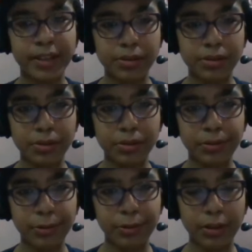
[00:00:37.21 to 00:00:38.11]

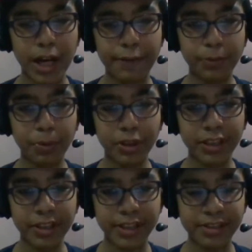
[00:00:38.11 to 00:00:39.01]
So our
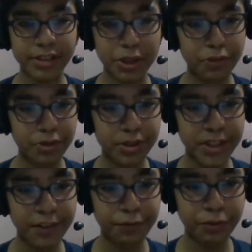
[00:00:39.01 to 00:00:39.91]
opponent has started with
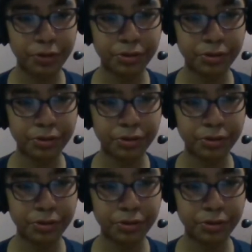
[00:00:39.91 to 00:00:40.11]
d4,